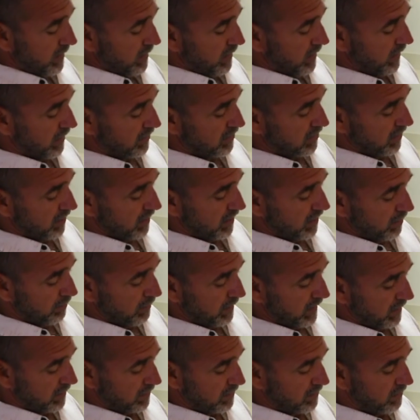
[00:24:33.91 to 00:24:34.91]
It's a little
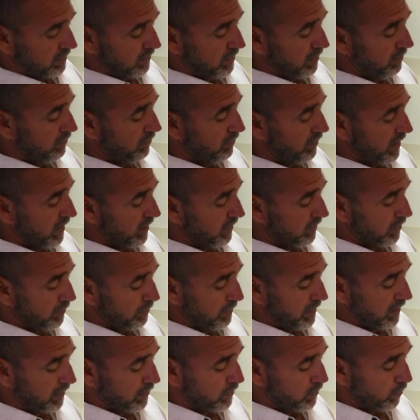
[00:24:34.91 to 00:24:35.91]
bit too thick to
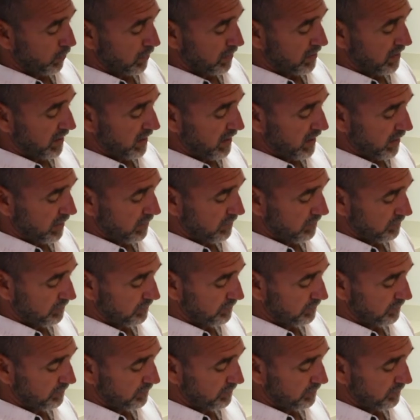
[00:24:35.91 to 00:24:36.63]
be a tortilla.